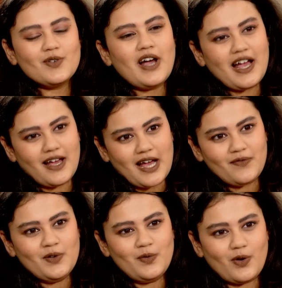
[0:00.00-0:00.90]
So
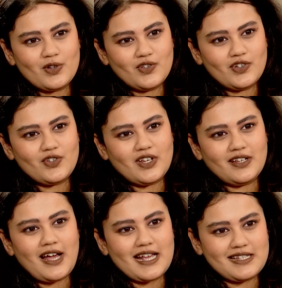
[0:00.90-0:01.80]
have you watched the
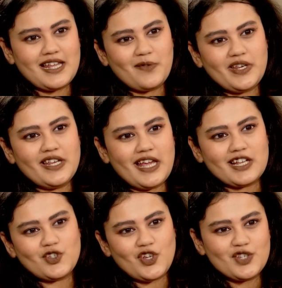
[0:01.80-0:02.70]
trailer? Has there been any
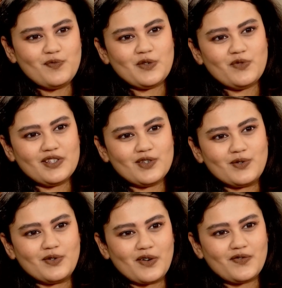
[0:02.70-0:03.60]
exchange between the
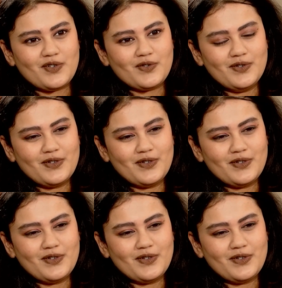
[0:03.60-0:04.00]
two of you?